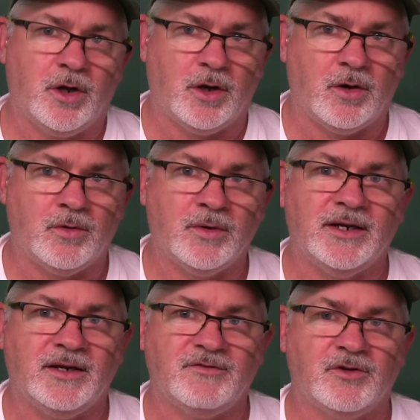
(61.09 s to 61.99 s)
know
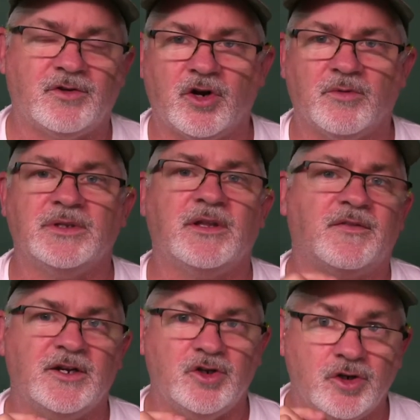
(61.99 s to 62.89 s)
and have determined
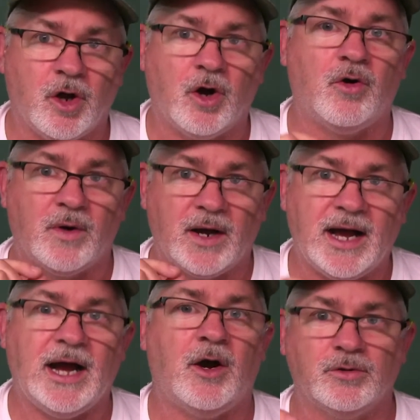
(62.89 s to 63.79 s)
that they know
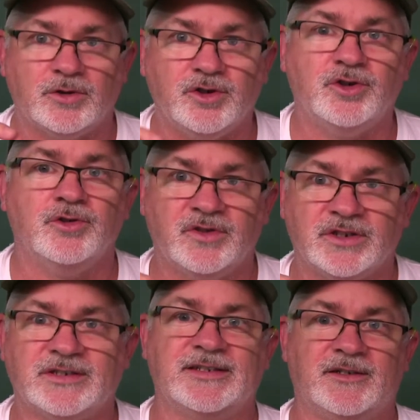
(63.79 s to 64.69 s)
how to do
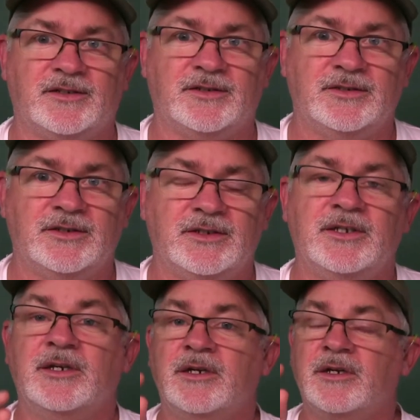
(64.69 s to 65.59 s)
the skill.
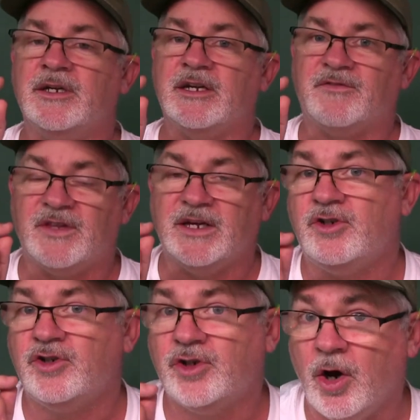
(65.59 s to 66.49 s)
If they
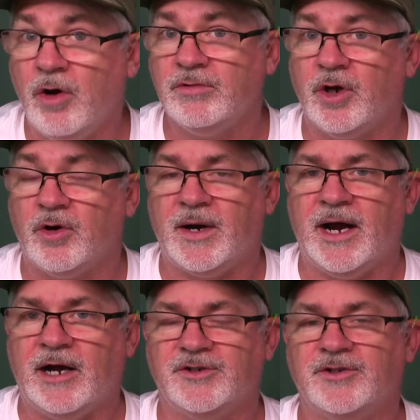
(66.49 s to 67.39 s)
don't know
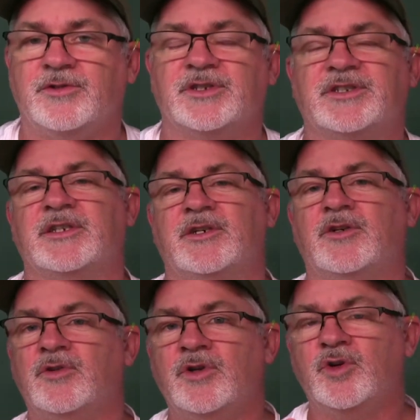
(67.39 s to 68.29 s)
how to do the
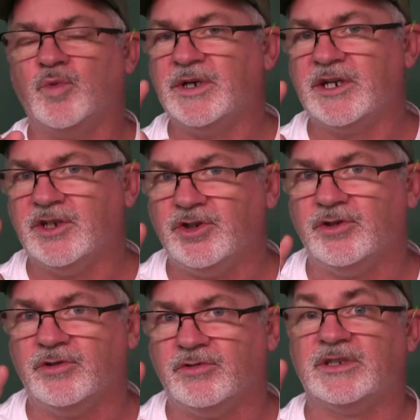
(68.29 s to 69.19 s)
skill, we can
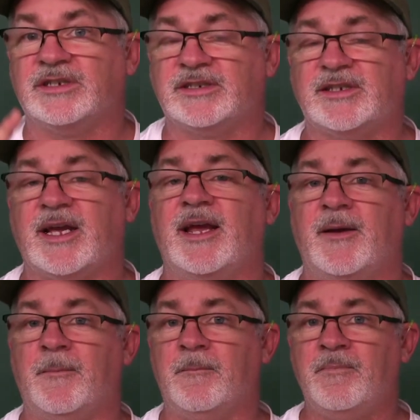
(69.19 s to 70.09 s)
use the
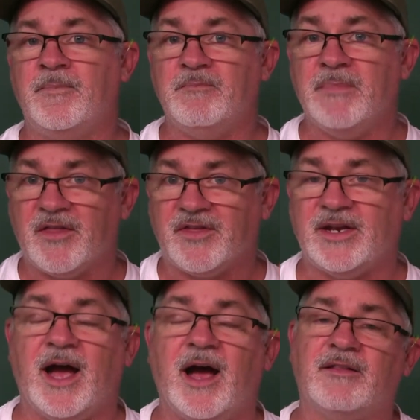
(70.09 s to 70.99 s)
same
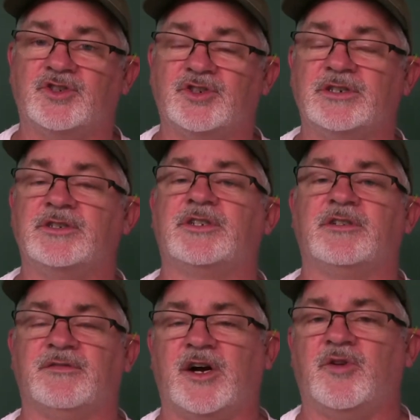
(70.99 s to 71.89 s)
methodology to
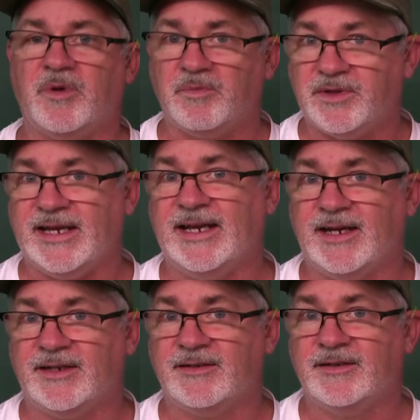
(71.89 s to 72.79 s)
develop a
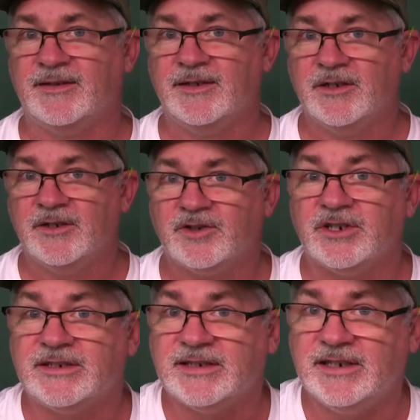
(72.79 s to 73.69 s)
plan
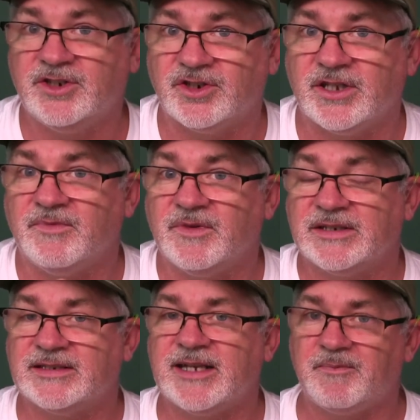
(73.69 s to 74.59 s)
to teach them the
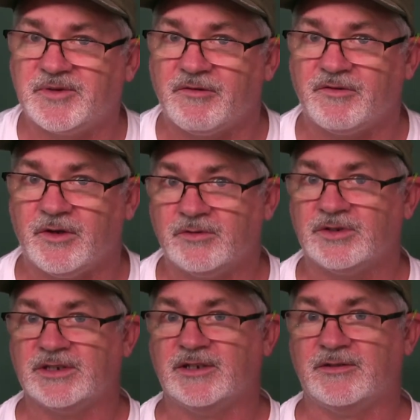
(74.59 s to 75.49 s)
steps of
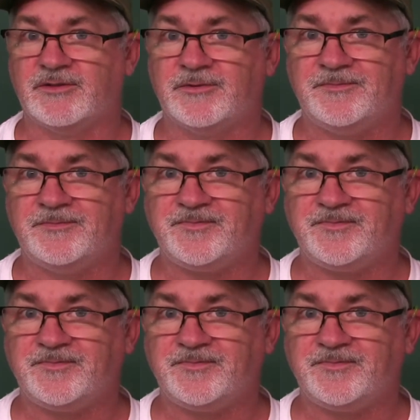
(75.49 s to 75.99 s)
those skills.